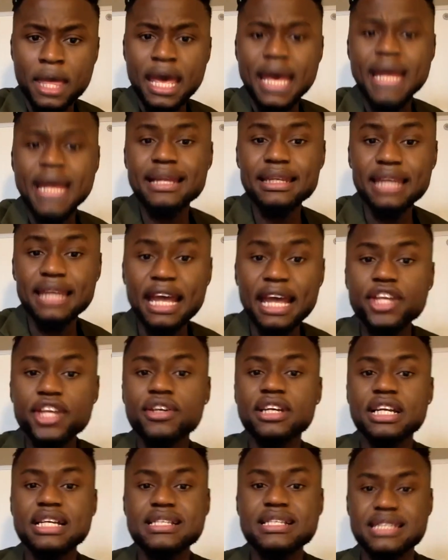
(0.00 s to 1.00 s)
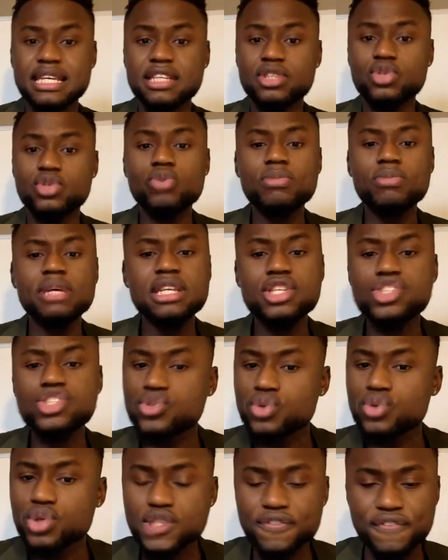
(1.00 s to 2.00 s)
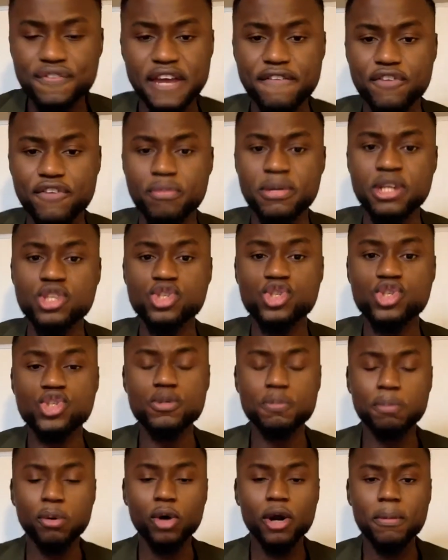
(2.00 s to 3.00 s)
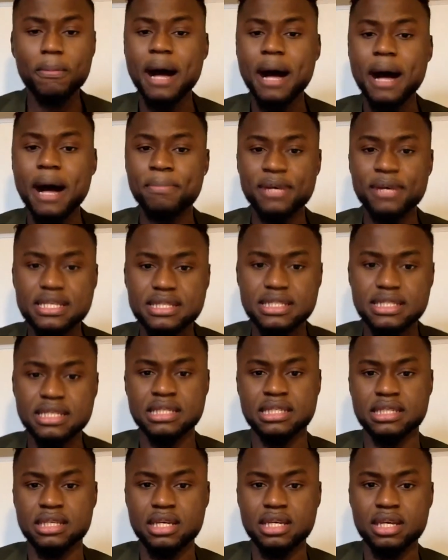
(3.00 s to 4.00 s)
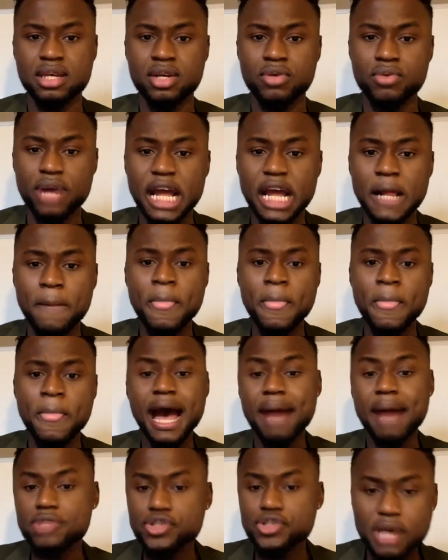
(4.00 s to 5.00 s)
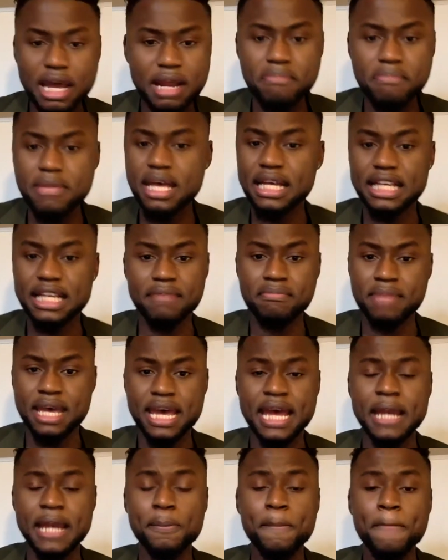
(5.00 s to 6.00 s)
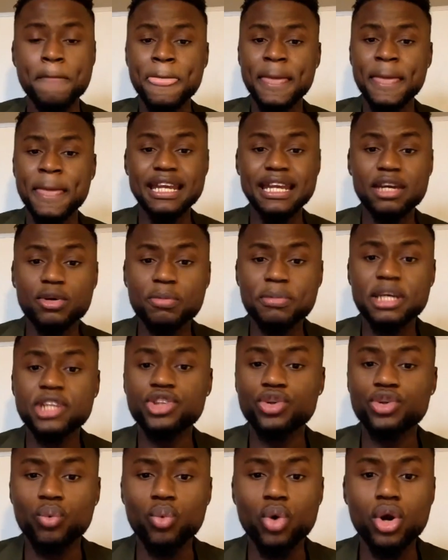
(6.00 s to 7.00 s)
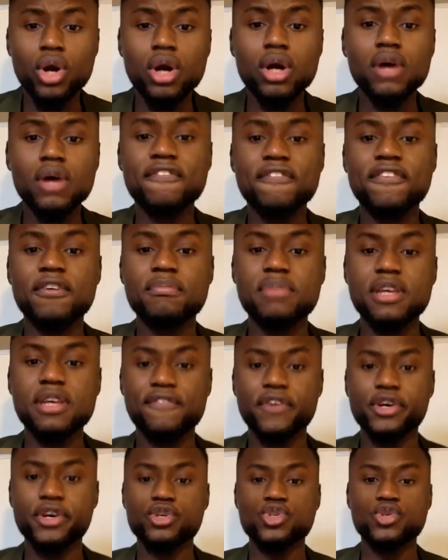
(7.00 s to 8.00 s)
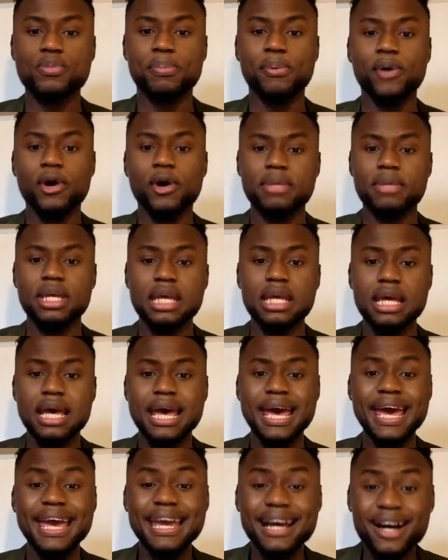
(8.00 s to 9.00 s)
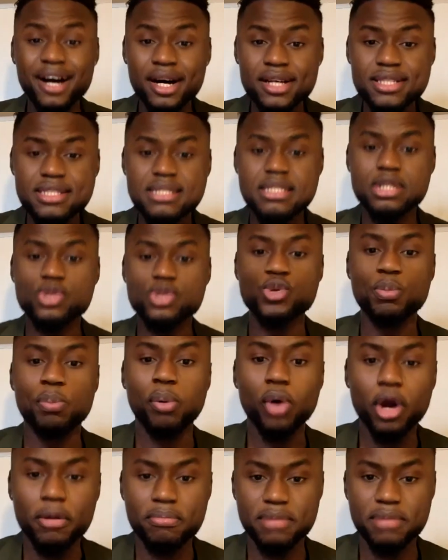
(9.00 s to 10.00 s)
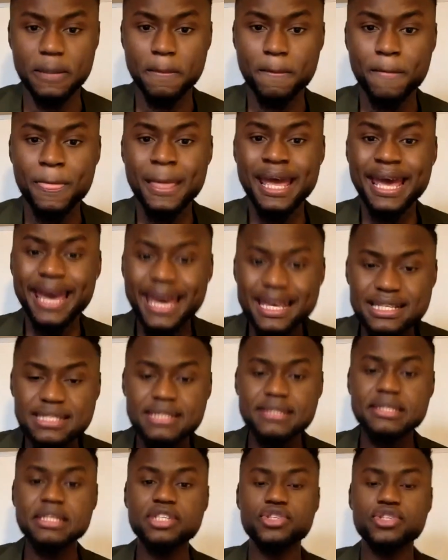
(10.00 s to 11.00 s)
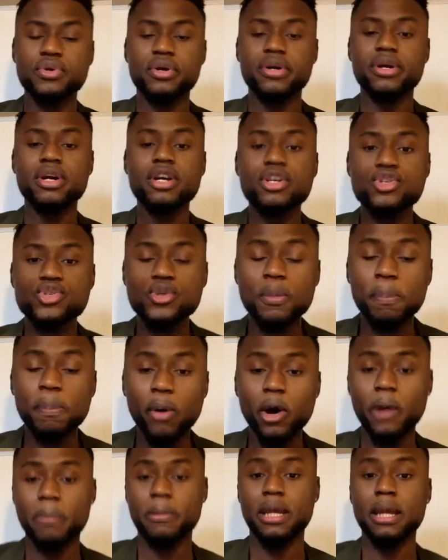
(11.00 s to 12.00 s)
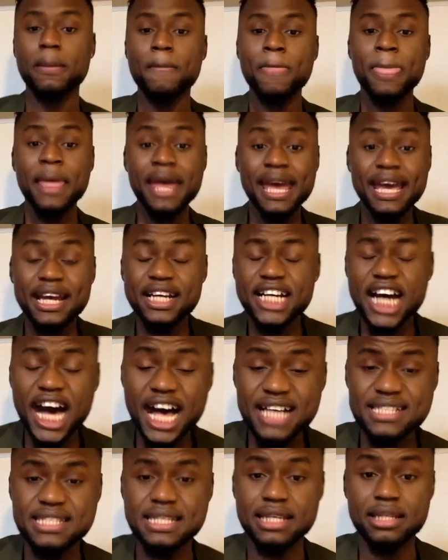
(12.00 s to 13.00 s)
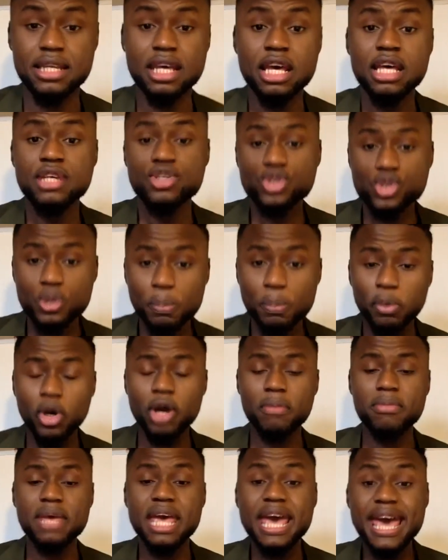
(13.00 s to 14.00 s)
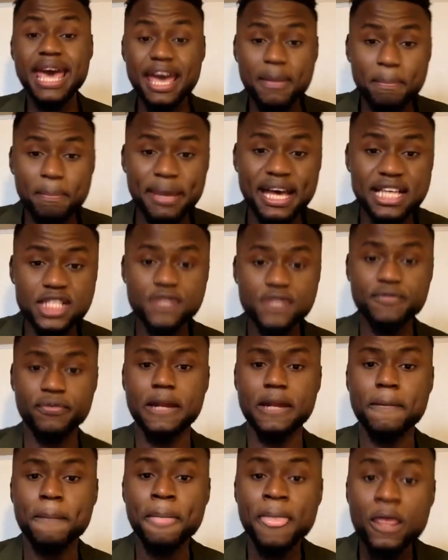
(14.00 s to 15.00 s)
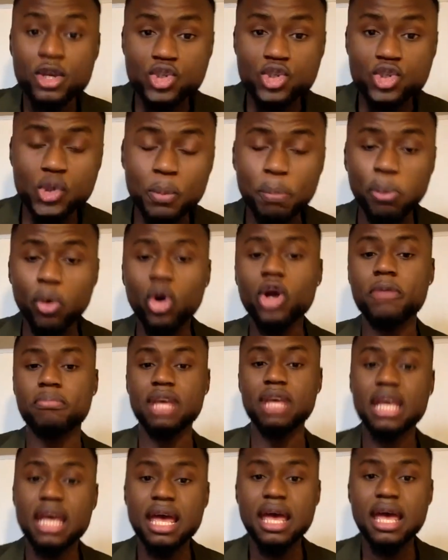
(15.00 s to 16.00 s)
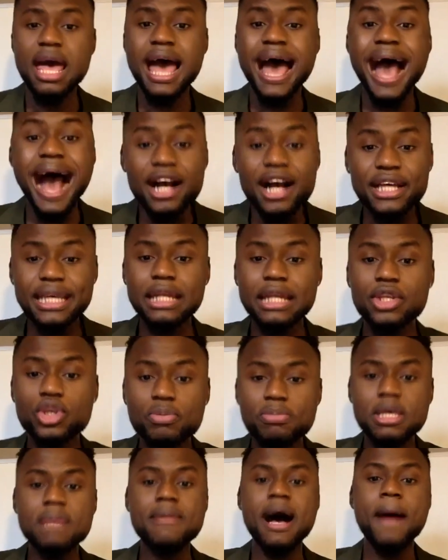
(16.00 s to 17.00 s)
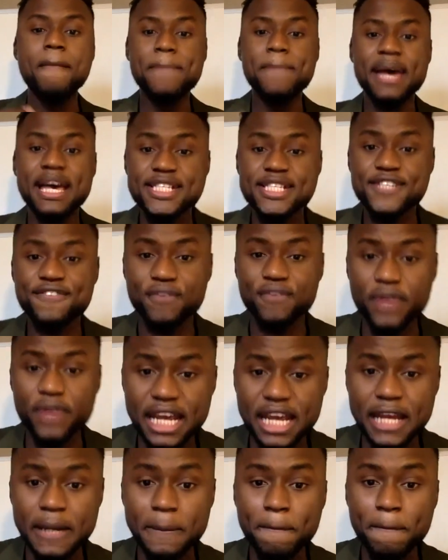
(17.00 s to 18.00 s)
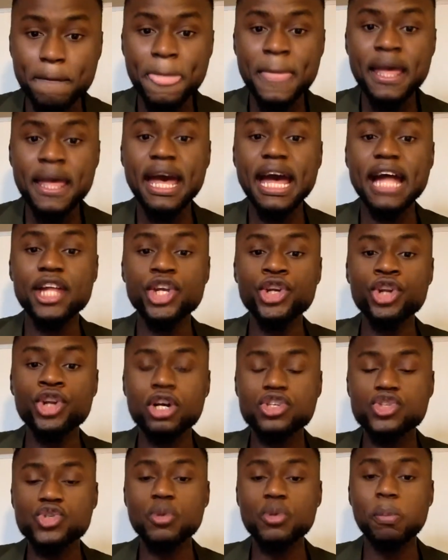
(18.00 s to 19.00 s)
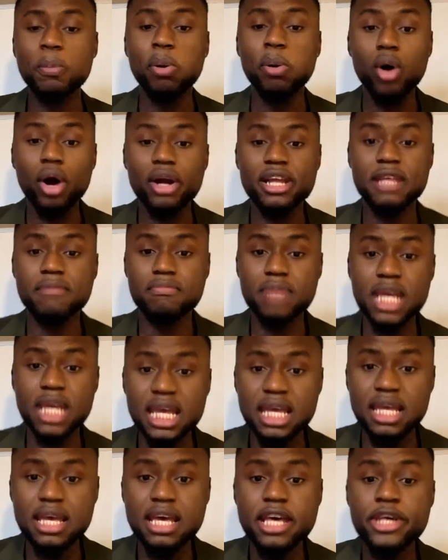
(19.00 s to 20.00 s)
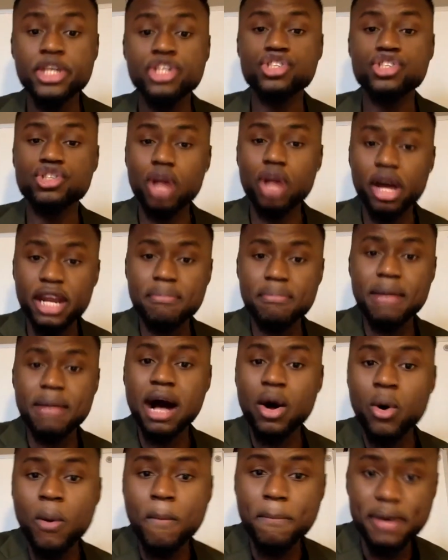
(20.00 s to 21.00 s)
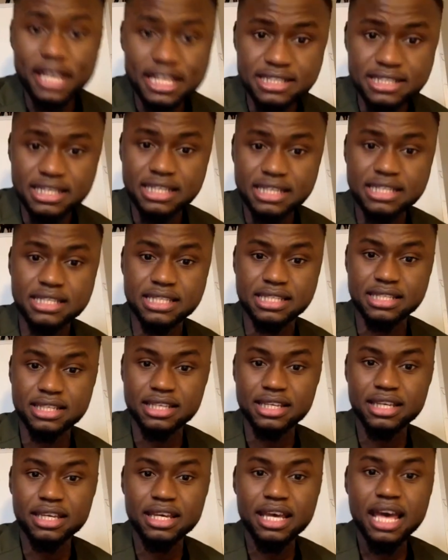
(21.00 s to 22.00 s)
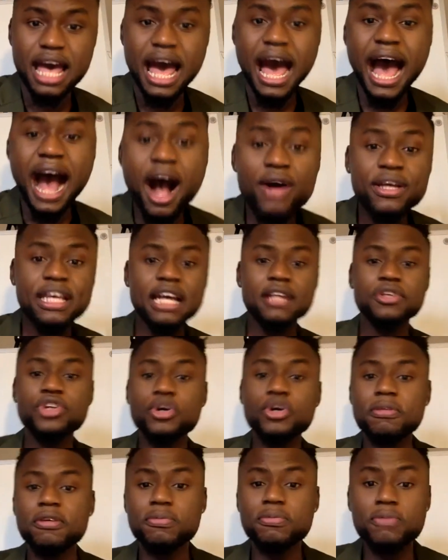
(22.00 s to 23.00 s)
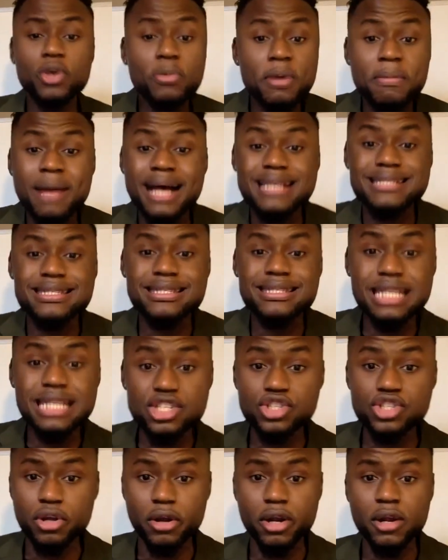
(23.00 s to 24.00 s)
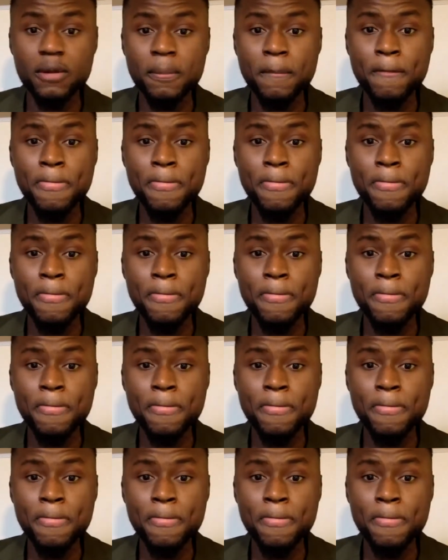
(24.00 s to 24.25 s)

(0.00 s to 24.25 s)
And then you're going to say, do me this huge favor, man. Support my business, right? I'm trying to make it, man. And it will mean the world for me for you to support me. Hey, auntie, support me. Hey, sister, support me. Hey, cousin, support me. Hey, best friend, support me. How can you be my best friend and you're not supporting me starting my own business? How can you be my sister?